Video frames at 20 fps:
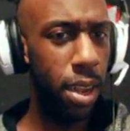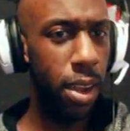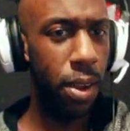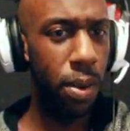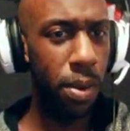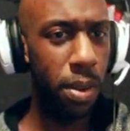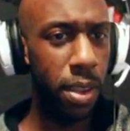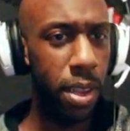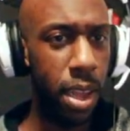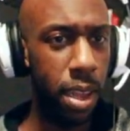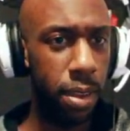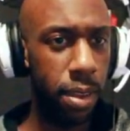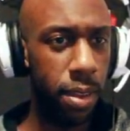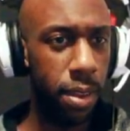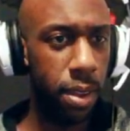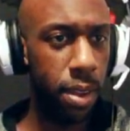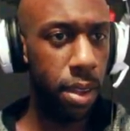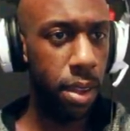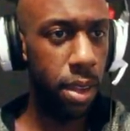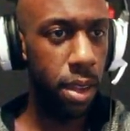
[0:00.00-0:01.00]
Who's
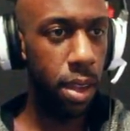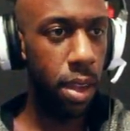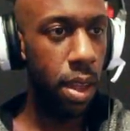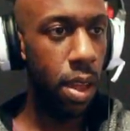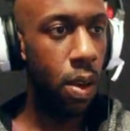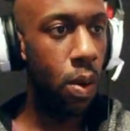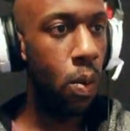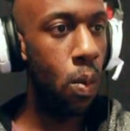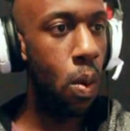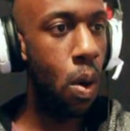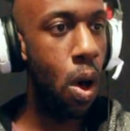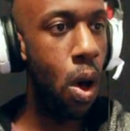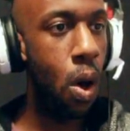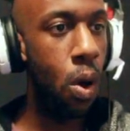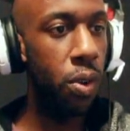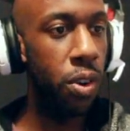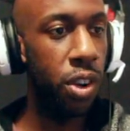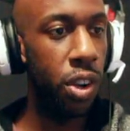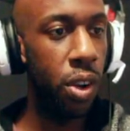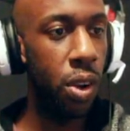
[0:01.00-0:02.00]
this?
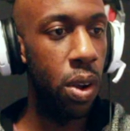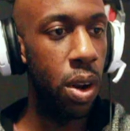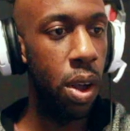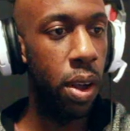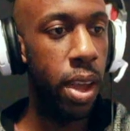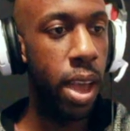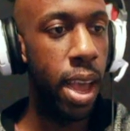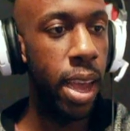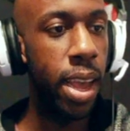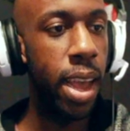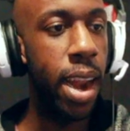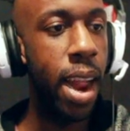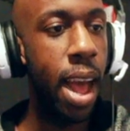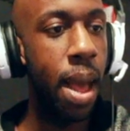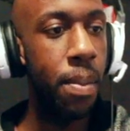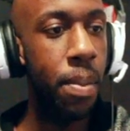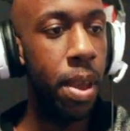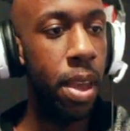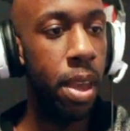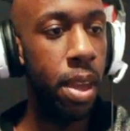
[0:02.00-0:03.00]
Whoa, dude. Okay, get
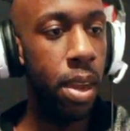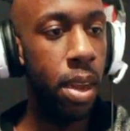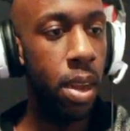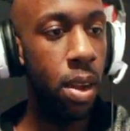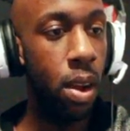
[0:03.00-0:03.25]
at me.